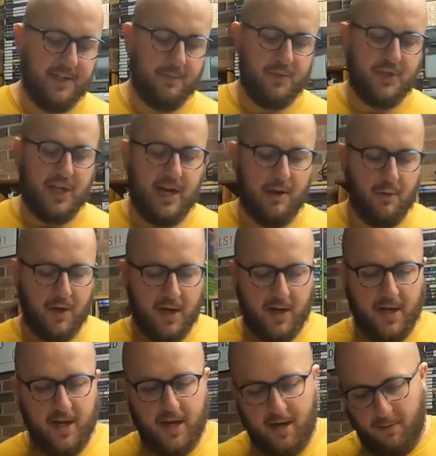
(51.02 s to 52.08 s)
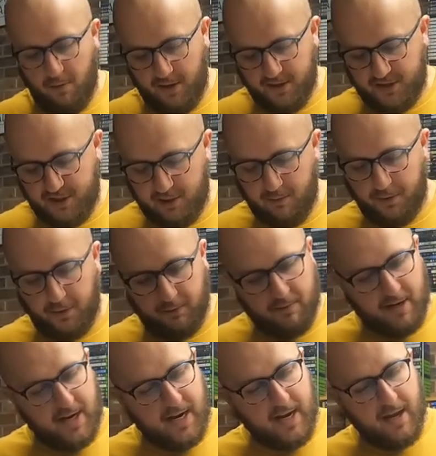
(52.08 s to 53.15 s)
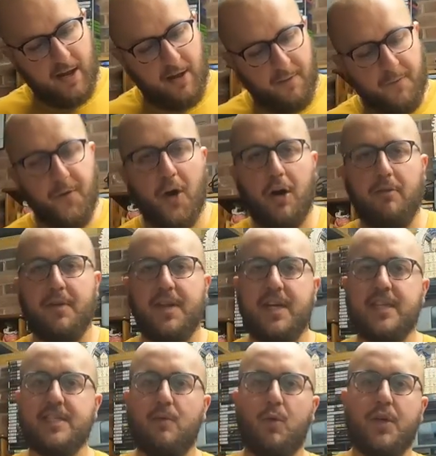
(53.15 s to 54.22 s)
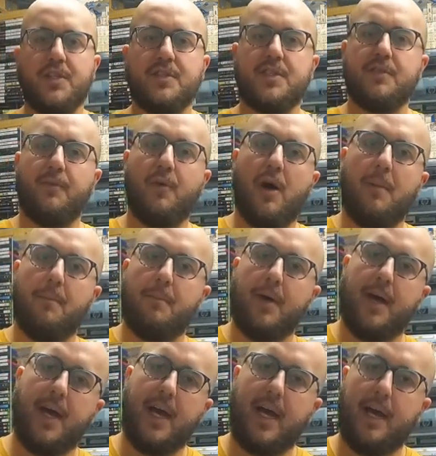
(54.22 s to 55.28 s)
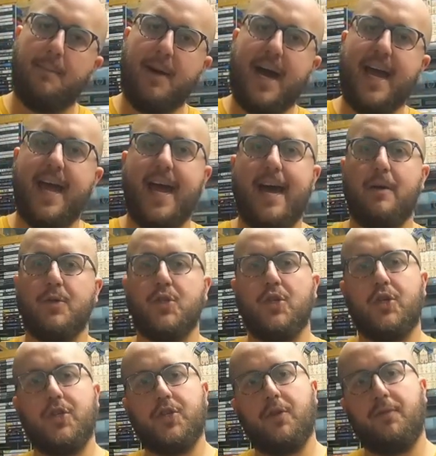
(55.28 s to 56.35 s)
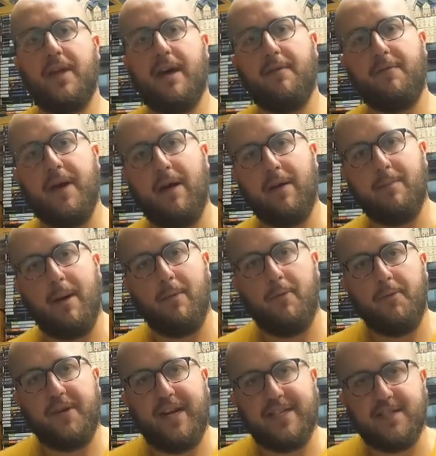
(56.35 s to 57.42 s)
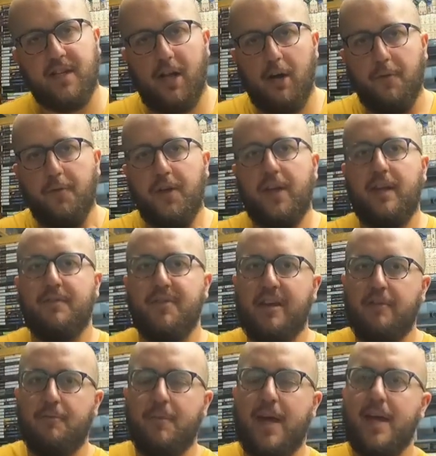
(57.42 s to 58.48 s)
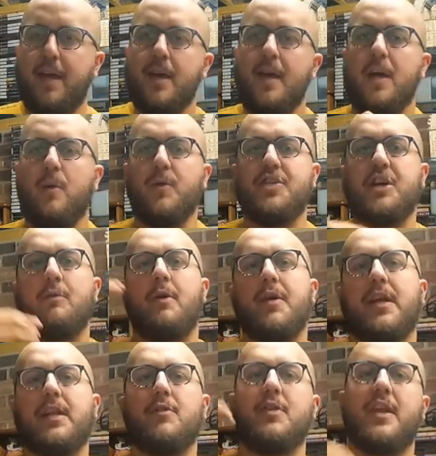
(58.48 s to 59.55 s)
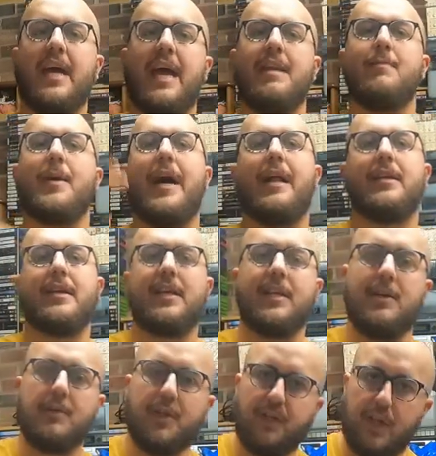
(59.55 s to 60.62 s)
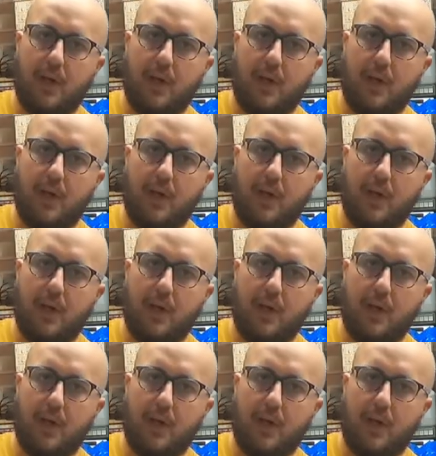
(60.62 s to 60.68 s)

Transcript: So 1, 2, 3, 4 of these are ones from my house, or stuff that I found in my mum and dad's loft that they've given me, which I won't include at the end, but I'll include the